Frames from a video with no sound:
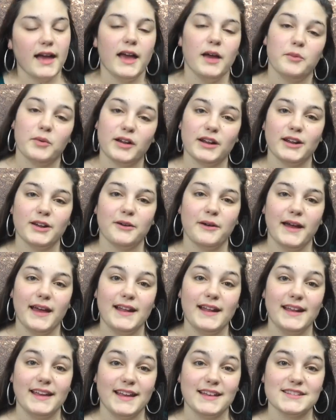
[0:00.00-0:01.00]
And we're going to go
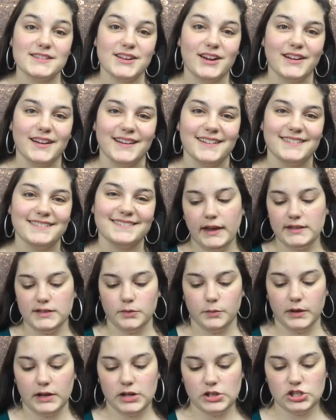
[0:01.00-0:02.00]
ahead and get started. Okay,
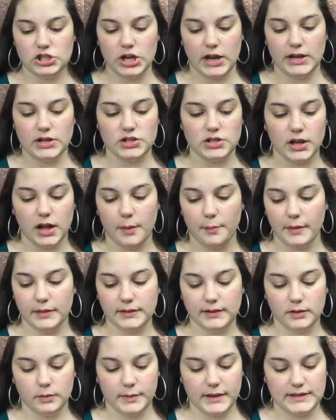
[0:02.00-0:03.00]
so we're going to change it up a
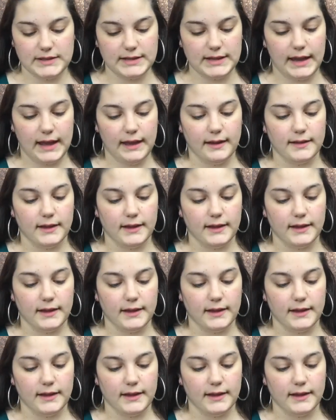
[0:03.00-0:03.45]
little bit today,